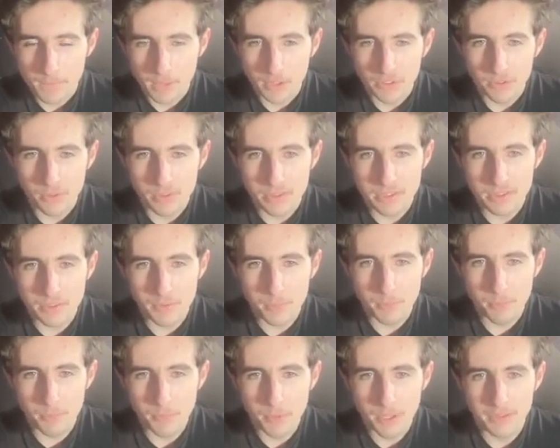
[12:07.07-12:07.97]
So is this a
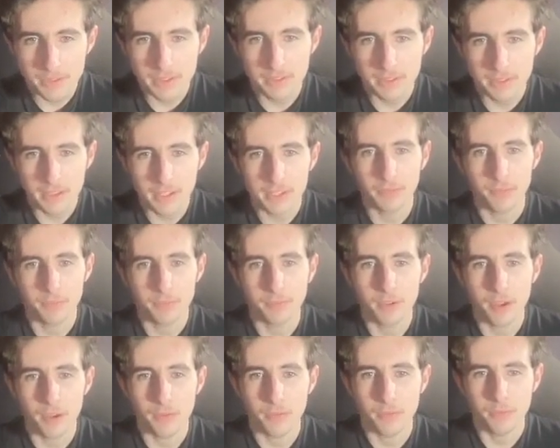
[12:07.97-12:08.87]
is this like a,
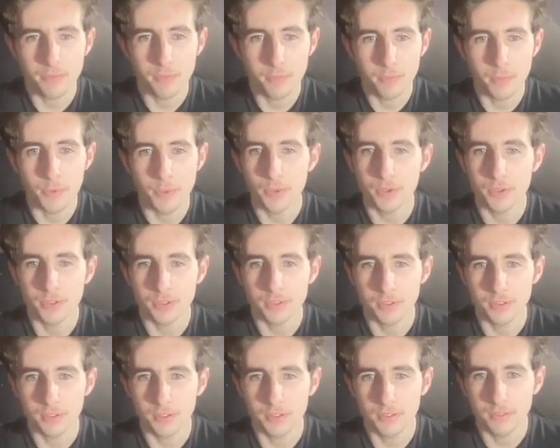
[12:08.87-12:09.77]
a book,
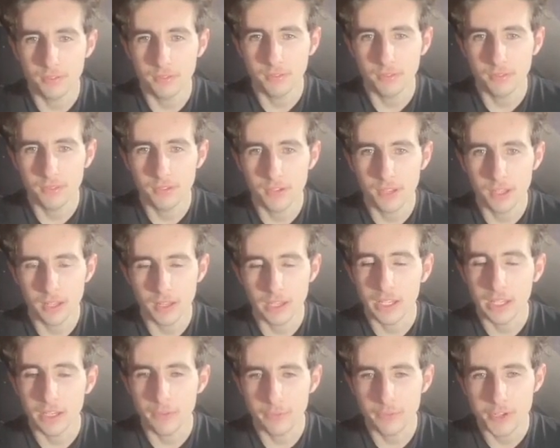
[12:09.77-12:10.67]

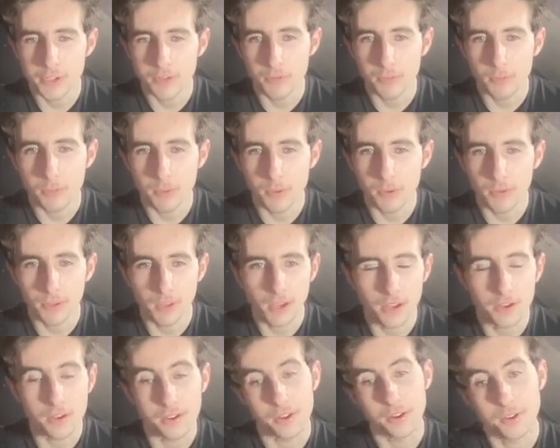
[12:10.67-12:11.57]
like an official book?
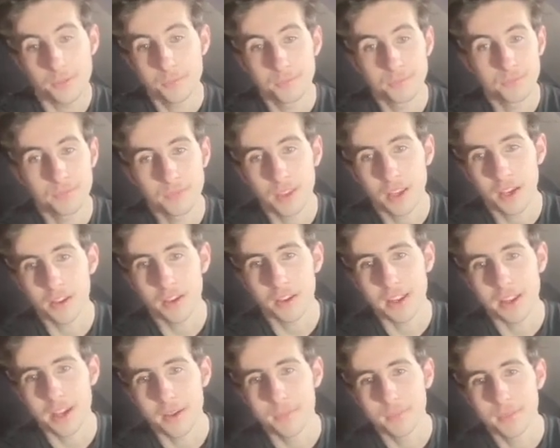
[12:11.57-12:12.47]
I don't know. Uh,
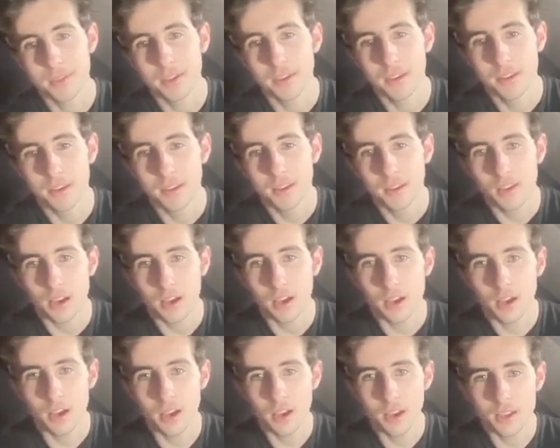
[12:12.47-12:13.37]
yeah.
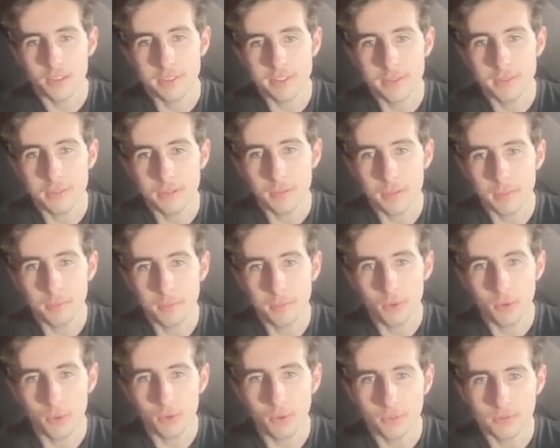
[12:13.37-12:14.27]
Uh, seems to be
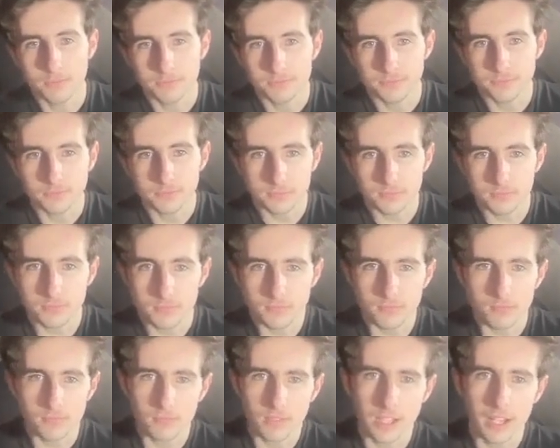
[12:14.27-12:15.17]
more.
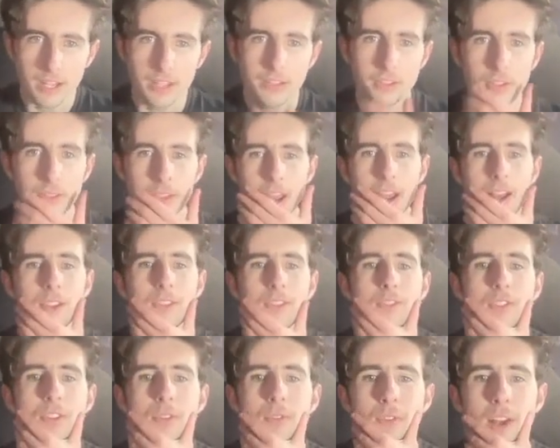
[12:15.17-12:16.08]
It's on the house
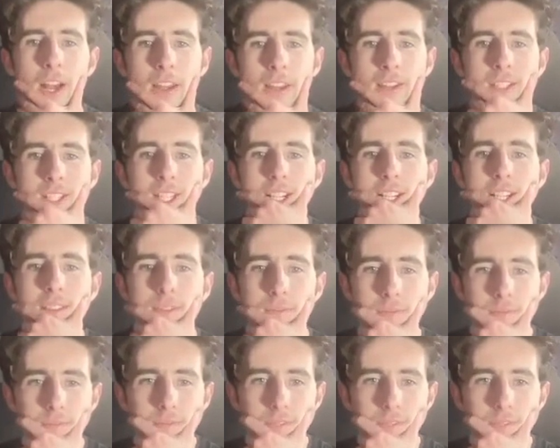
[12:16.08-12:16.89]
for you, Valentine.